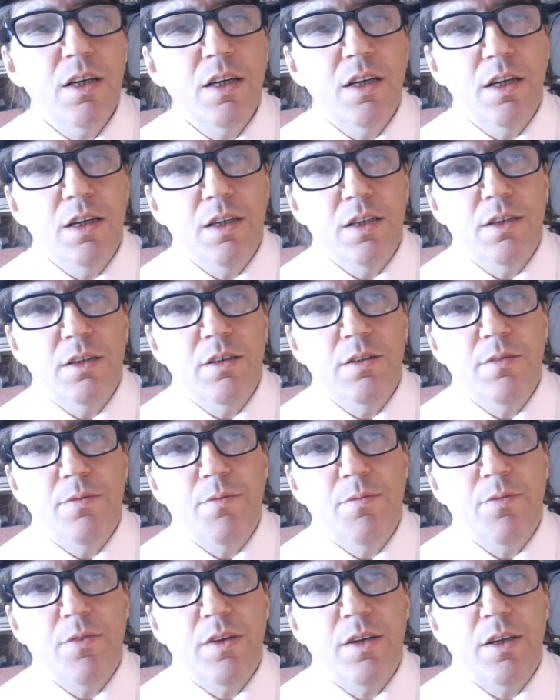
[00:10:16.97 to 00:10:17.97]

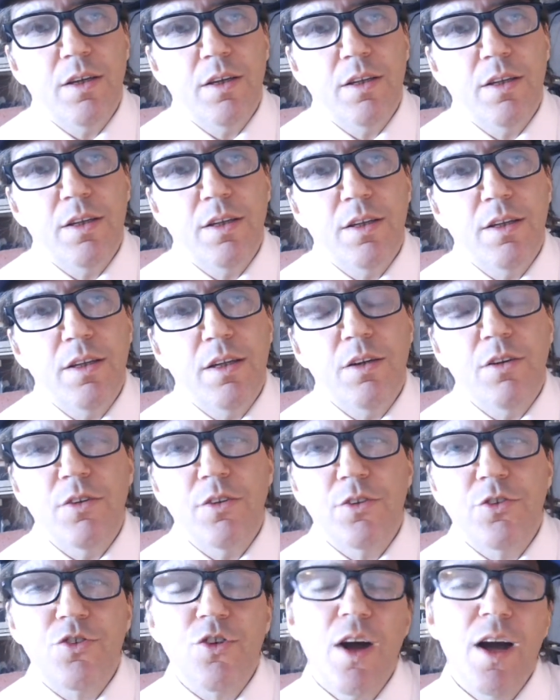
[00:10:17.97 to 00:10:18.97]
You know, the
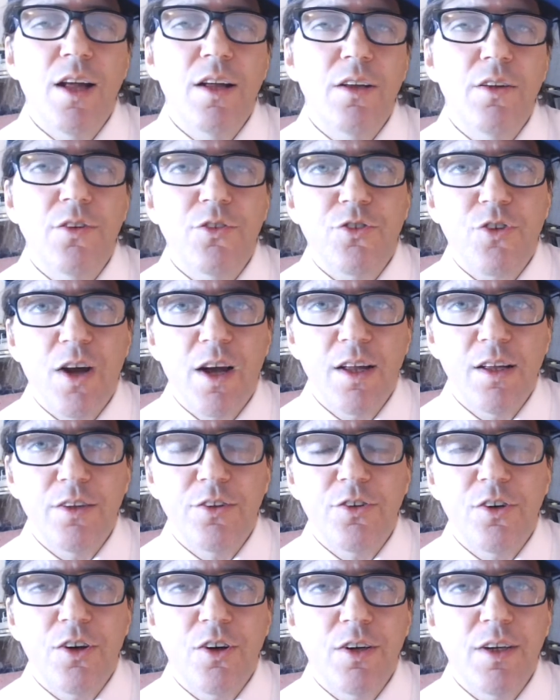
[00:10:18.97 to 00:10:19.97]
trial
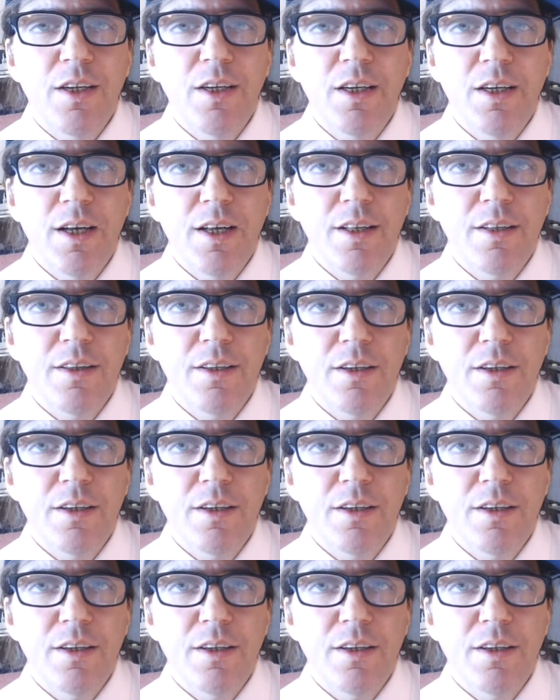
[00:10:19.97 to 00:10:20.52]
attorney at